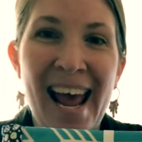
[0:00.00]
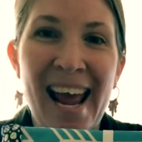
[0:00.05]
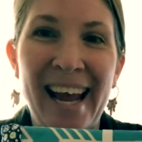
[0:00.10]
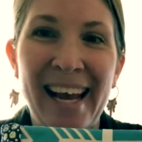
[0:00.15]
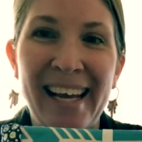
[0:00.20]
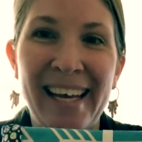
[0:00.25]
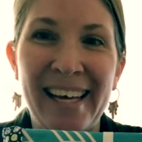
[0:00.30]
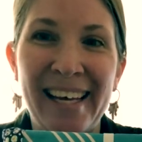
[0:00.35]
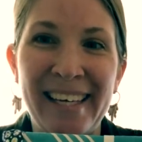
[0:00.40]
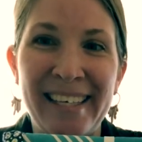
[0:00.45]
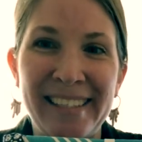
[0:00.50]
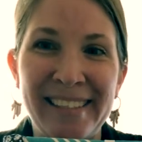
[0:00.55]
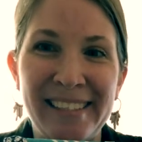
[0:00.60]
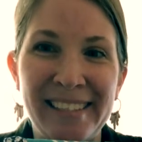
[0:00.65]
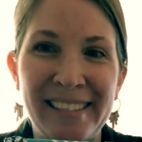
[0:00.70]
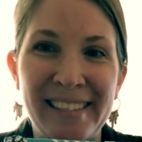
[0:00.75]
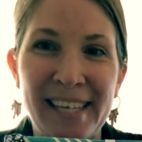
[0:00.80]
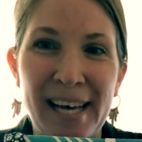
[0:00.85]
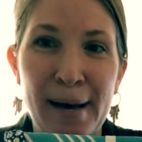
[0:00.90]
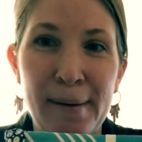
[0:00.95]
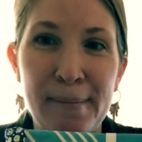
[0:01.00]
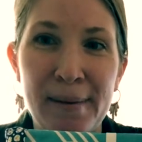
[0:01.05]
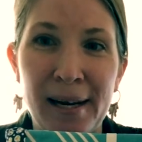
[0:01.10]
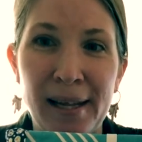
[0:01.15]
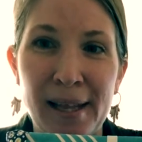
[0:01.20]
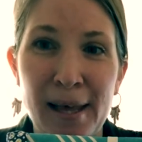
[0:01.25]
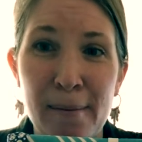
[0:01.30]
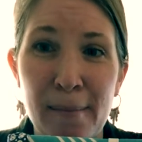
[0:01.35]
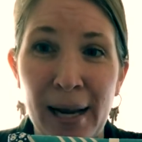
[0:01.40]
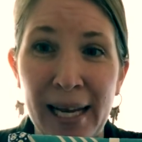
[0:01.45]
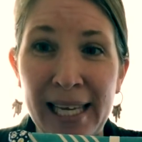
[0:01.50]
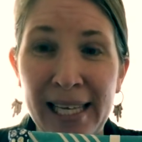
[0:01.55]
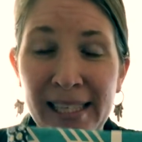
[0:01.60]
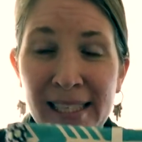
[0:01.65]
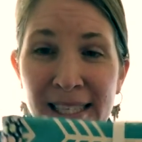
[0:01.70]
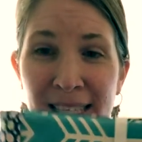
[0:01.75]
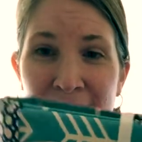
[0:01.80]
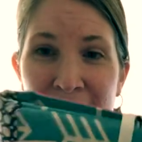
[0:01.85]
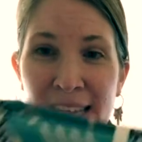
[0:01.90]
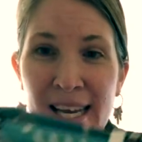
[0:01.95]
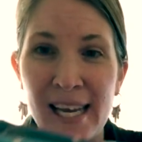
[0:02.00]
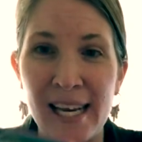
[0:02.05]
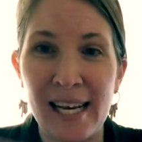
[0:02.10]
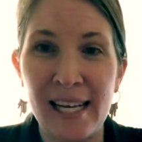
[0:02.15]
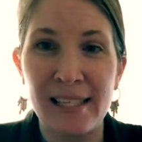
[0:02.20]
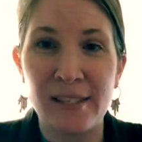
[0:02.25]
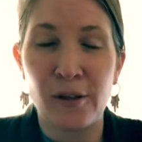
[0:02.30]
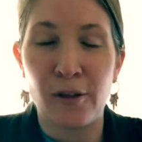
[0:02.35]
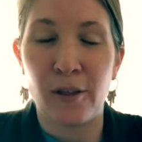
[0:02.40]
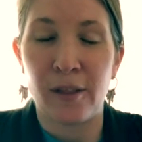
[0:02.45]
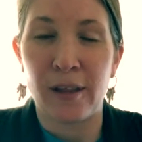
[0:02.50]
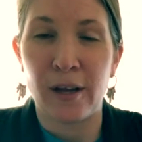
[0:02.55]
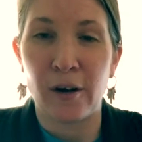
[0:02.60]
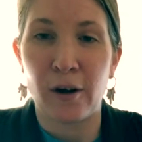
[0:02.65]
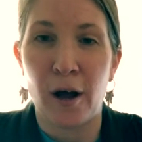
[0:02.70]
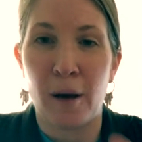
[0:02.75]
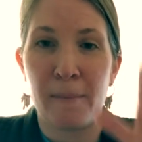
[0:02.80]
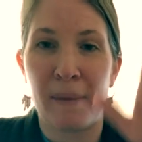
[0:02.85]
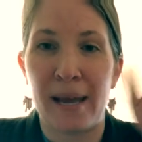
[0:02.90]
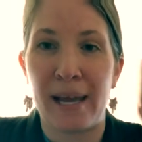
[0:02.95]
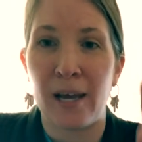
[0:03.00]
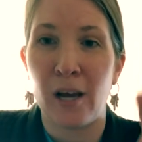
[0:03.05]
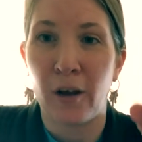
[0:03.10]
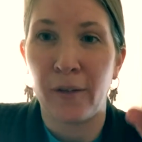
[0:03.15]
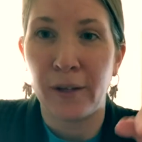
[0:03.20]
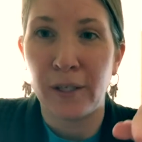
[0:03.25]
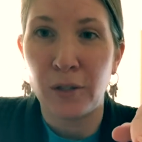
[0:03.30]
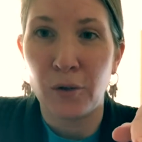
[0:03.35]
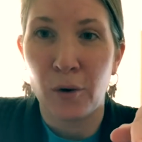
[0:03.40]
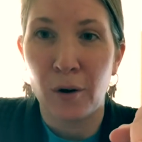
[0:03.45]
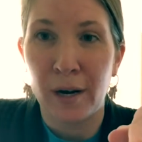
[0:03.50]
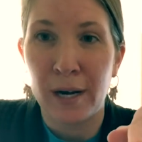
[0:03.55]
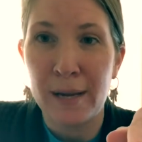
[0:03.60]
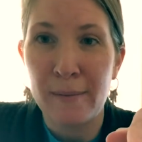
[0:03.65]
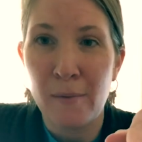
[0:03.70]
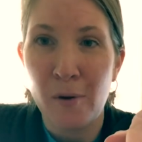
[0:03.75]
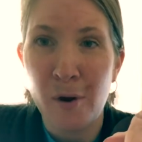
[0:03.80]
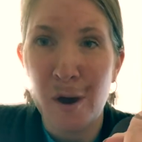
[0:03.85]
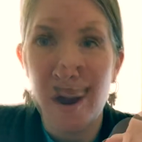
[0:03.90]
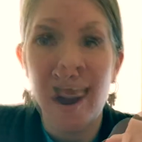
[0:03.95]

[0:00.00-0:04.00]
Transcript: and I'm gonna let my kids in so that they're not banging on the door anymore,